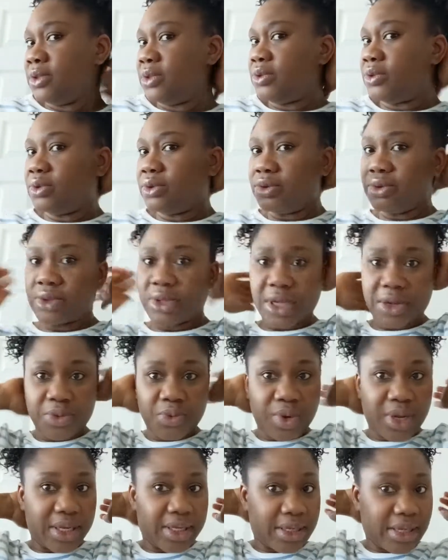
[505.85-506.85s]
You know, you
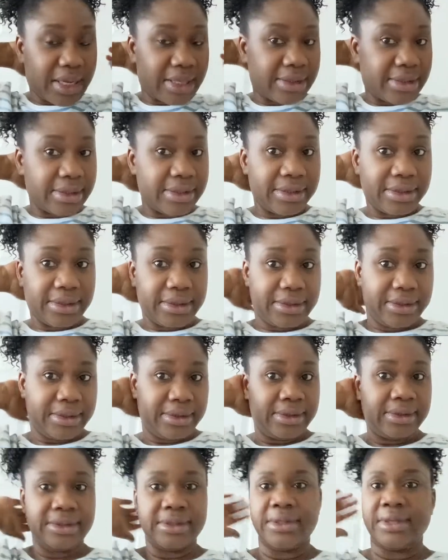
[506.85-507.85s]
can wear it like
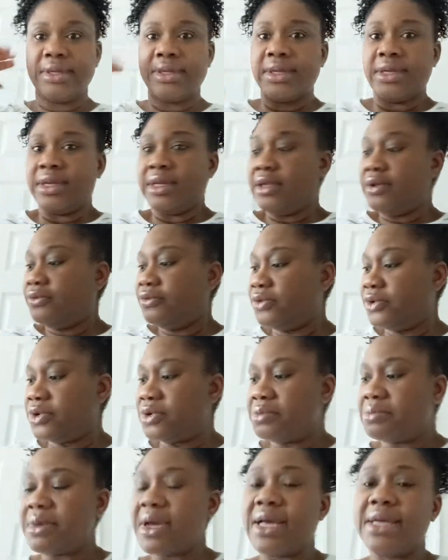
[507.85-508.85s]
this if you
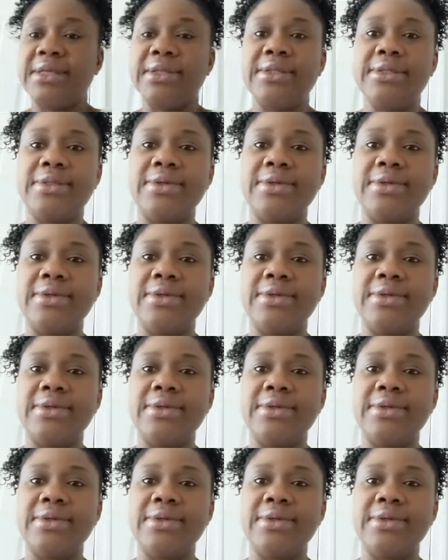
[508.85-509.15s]
don't mind.